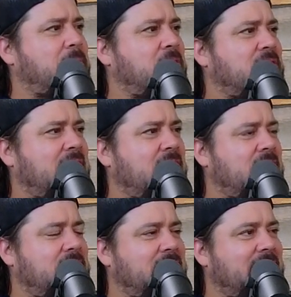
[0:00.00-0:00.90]
Yeah,
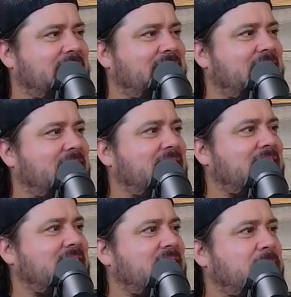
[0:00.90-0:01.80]
personality thing. Yeah,
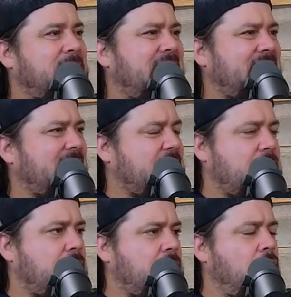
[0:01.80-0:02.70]
but not like
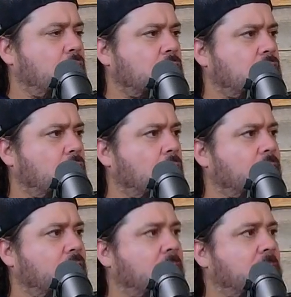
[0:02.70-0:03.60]
uh, uh, your
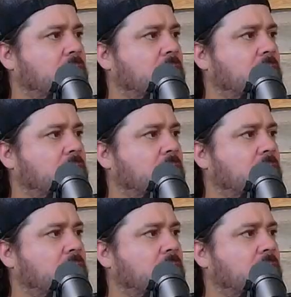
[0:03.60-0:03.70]
overall